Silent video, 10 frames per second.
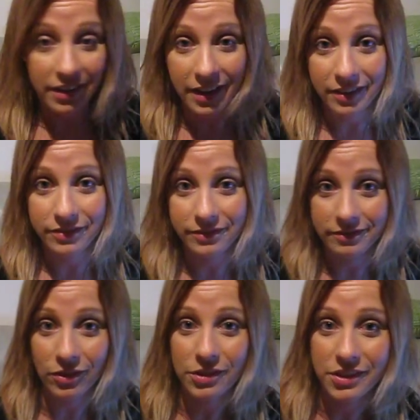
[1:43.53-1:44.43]
I've
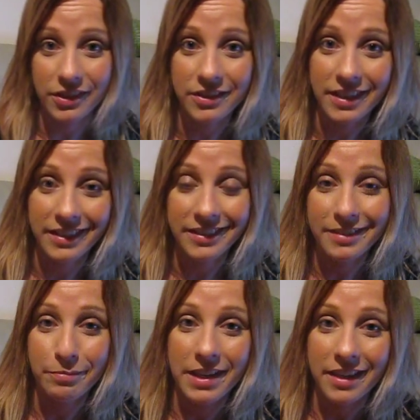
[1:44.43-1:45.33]
also done
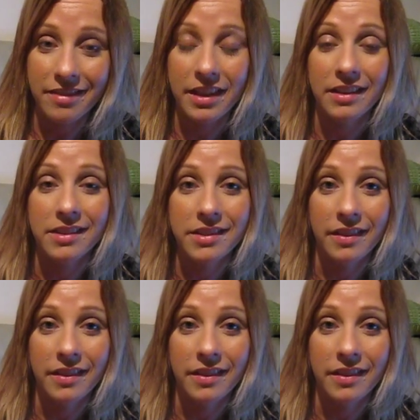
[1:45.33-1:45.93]
many things